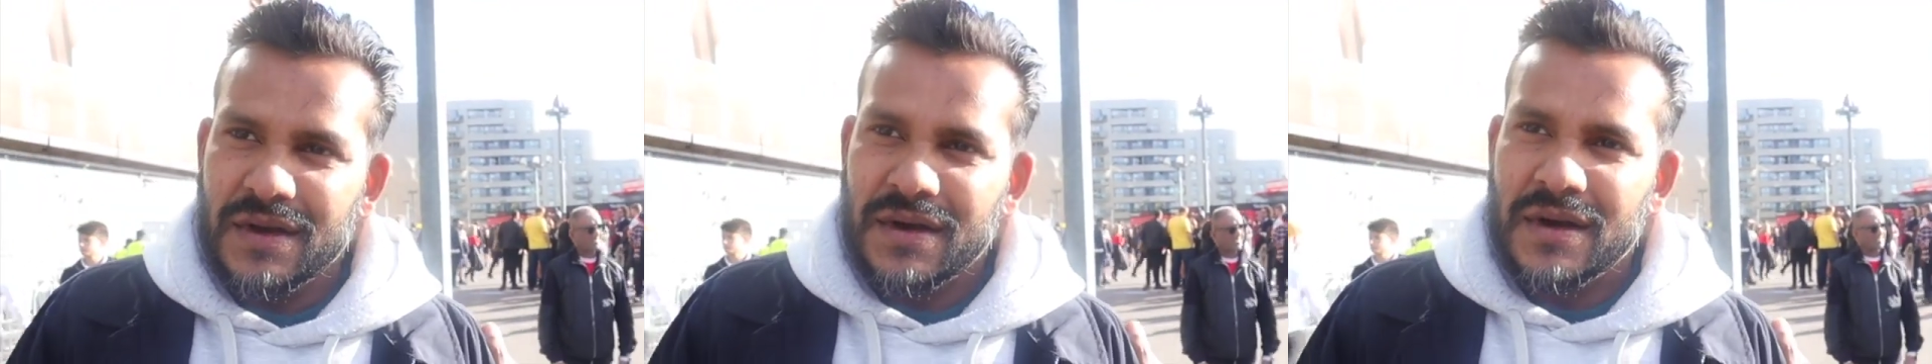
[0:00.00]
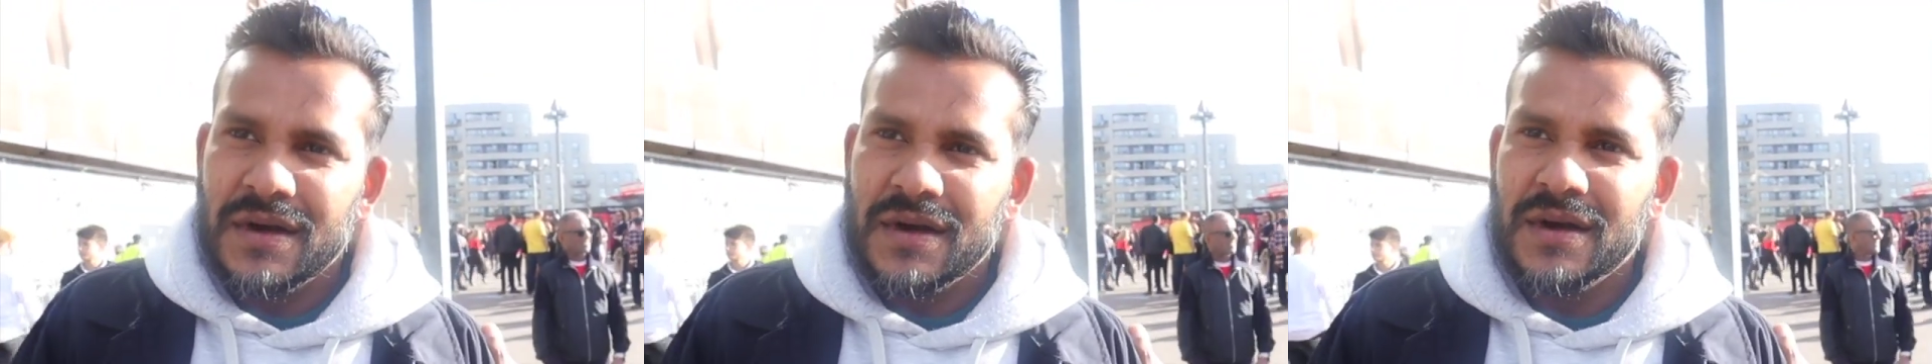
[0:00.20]

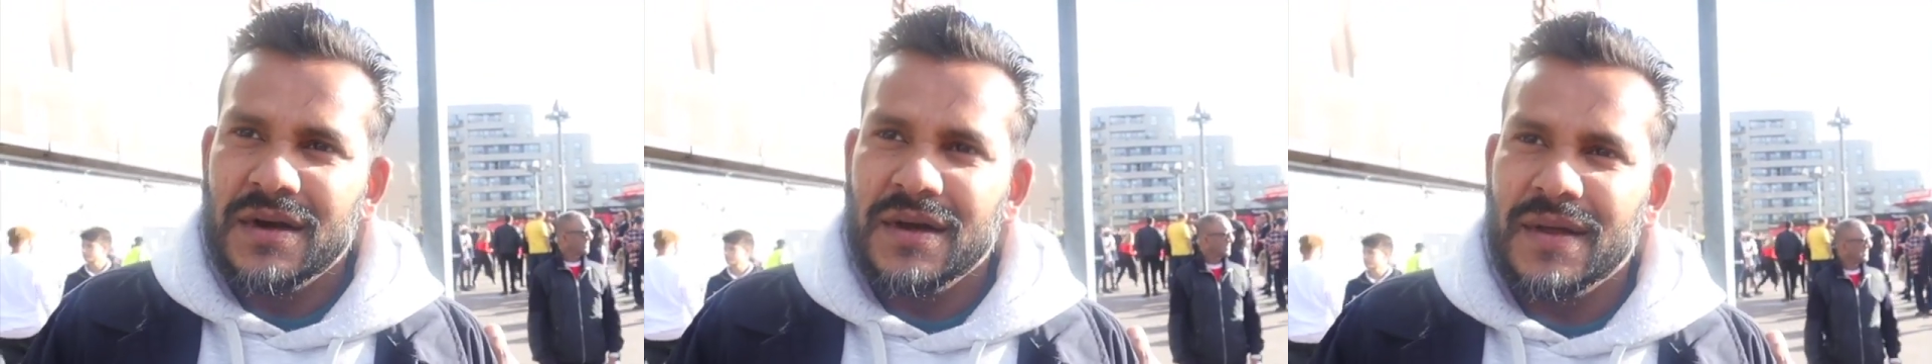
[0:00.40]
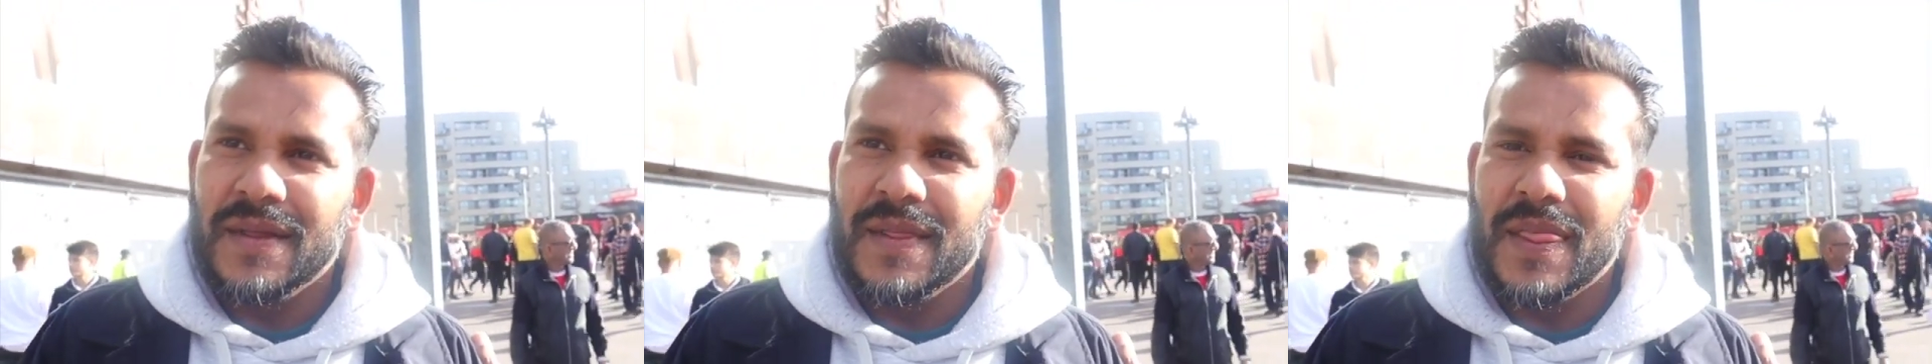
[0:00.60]

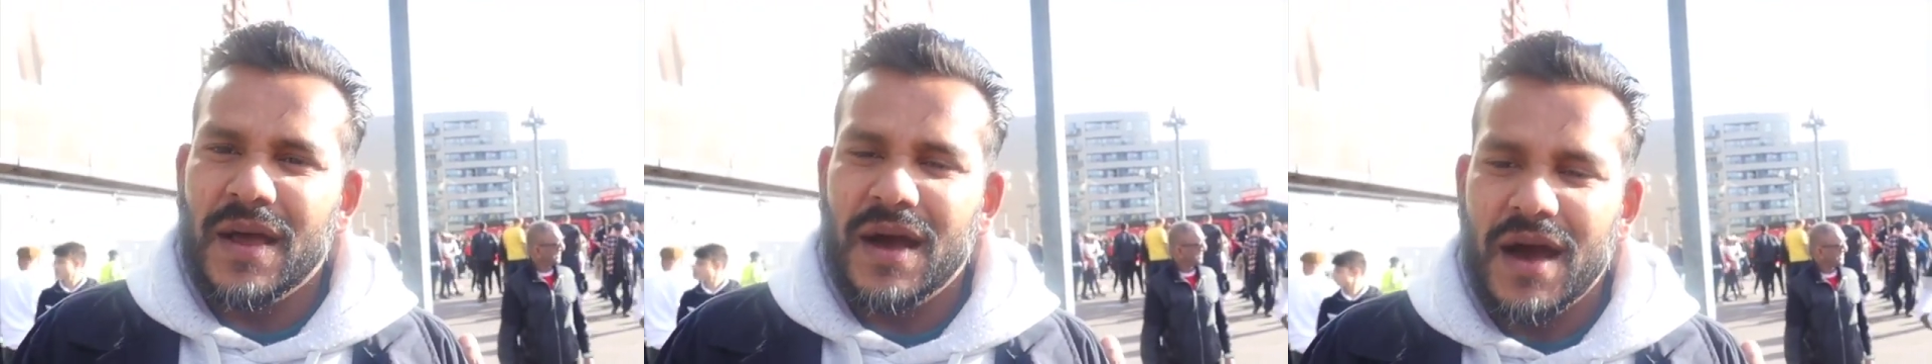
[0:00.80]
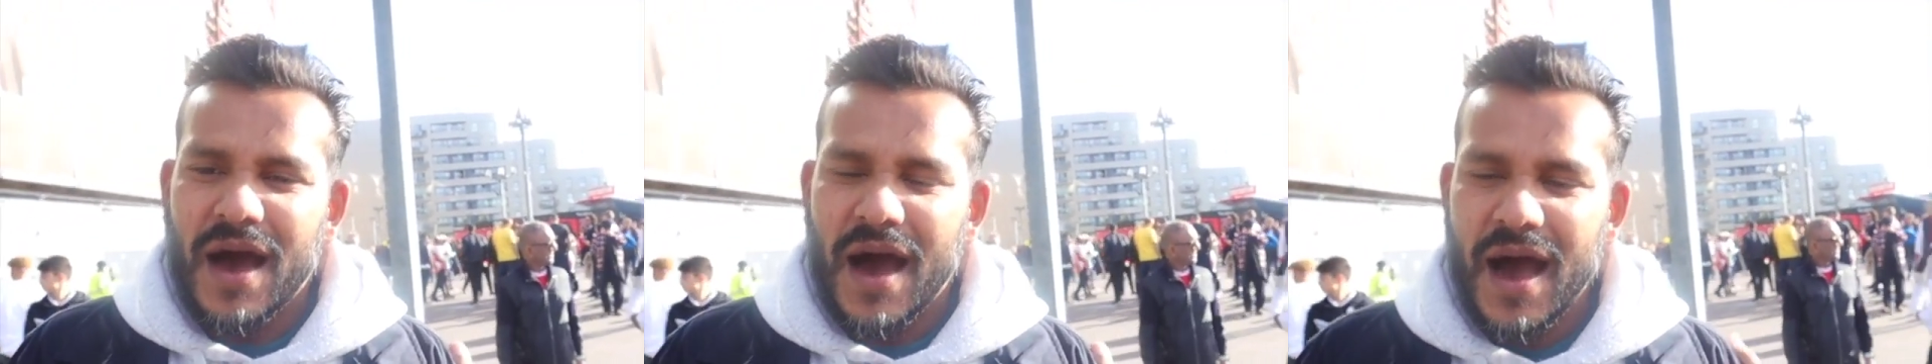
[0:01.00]
Unfortunately,
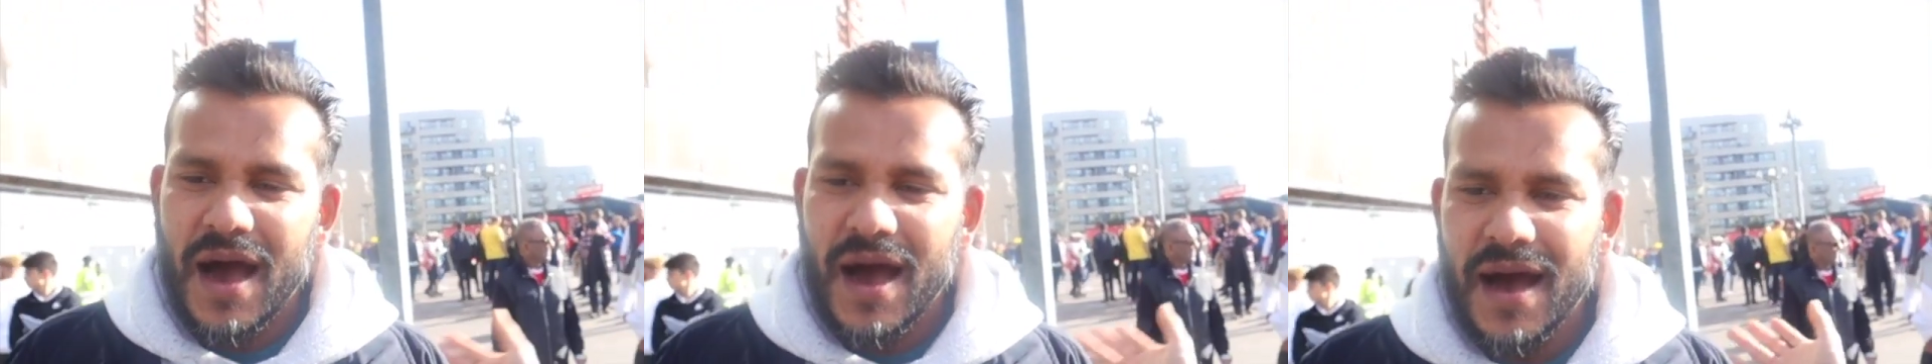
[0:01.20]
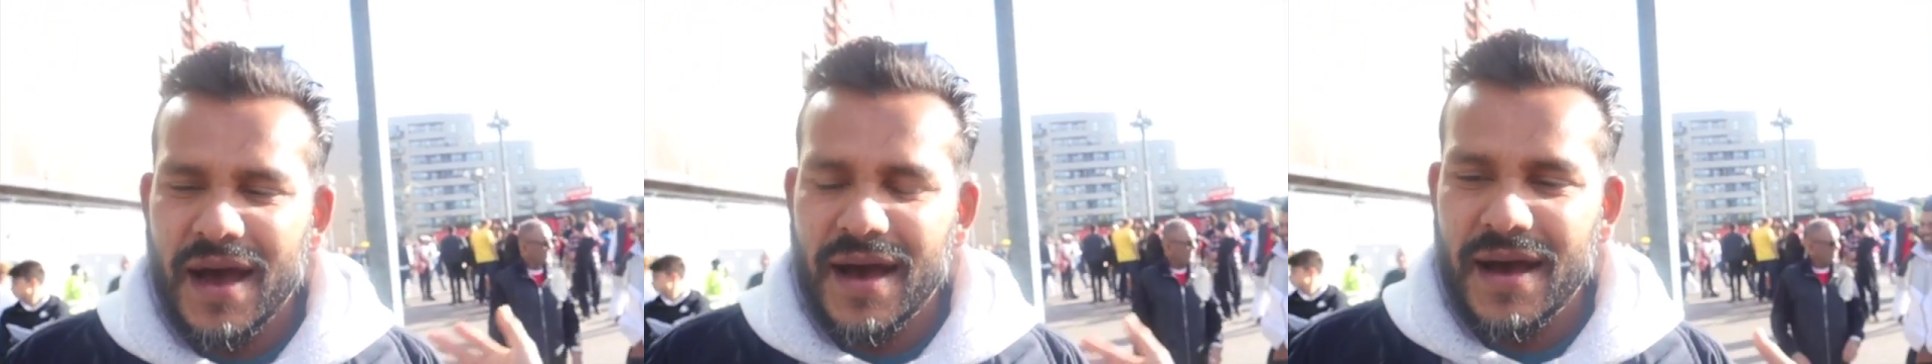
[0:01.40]

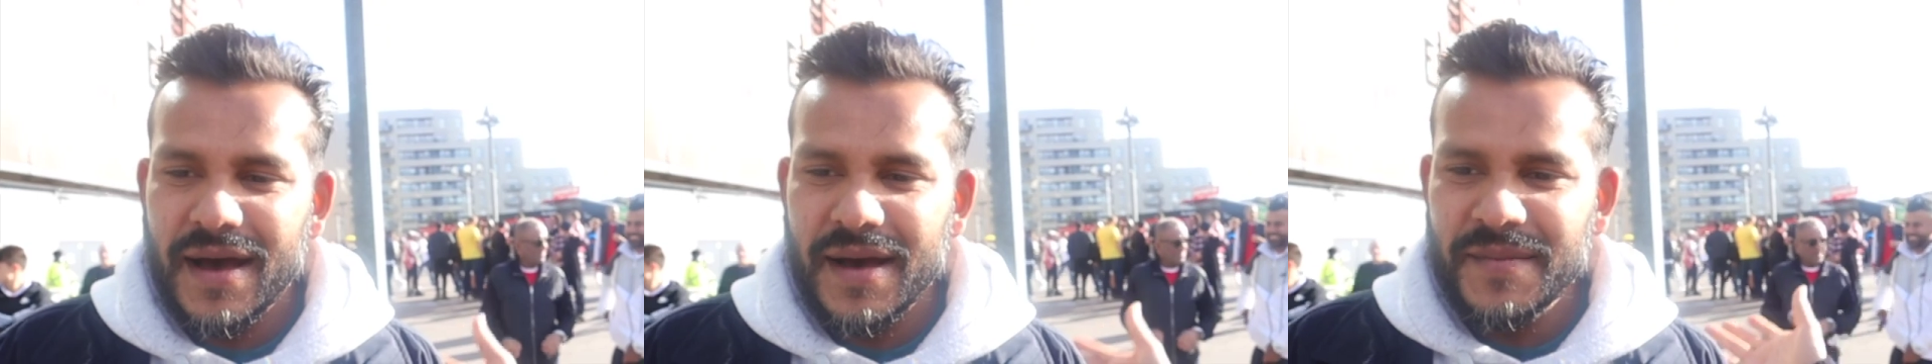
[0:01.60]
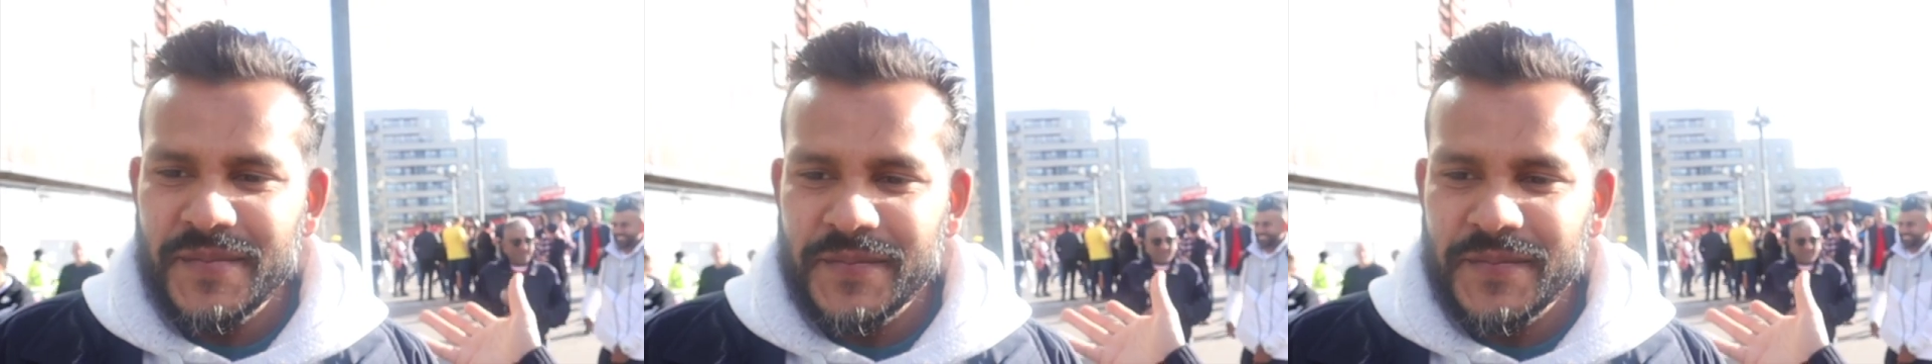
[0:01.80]
um,